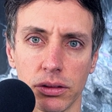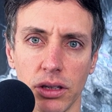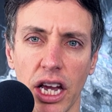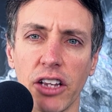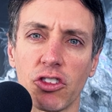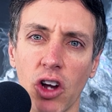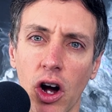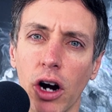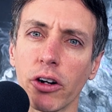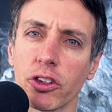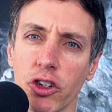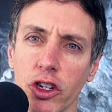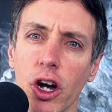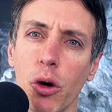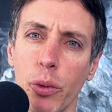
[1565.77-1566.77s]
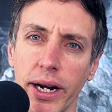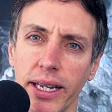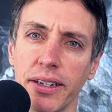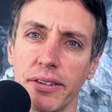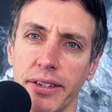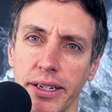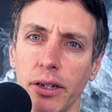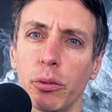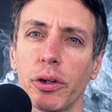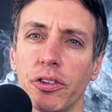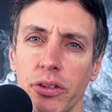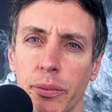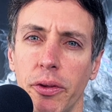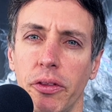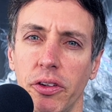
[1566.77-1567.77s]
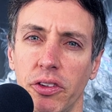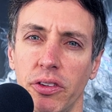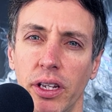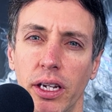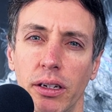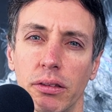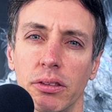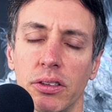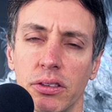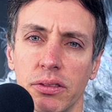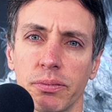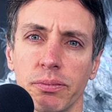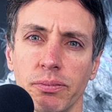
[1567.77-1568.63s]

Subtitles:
It's hard to go in and deal with some of those things